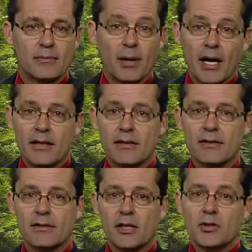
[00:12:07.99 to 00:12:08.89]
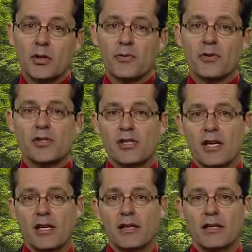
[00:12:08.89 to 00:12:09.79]
But the dutiful
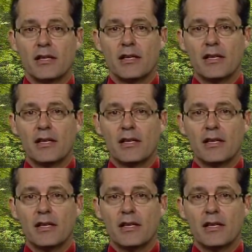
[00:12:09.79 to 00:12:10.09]
son